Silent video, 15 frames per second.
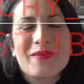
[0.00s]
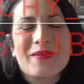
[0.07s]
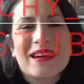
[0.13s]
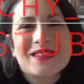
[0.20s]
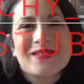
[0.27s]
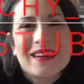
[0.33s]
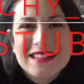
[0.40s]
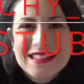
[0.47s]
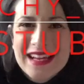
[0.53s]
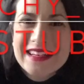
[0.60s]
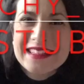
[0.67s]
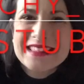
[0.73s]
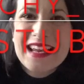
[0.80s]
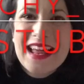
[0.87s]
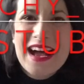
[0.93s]
back to my
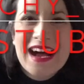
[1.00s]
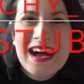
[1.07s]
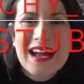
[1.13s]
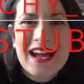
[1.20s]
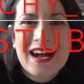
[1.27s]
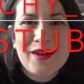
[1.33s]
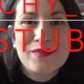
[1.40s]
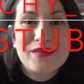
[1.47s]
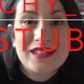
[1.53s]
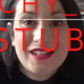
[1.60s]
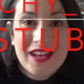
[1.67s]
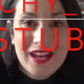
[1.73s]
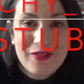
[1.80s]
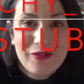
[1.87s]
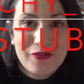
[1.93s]
channel. I am
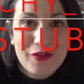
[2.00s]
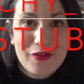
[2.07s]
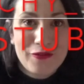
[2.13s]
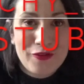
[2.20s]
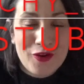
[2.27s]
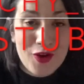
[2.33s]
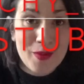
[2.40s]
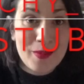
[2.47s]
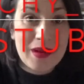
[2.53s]
Steph from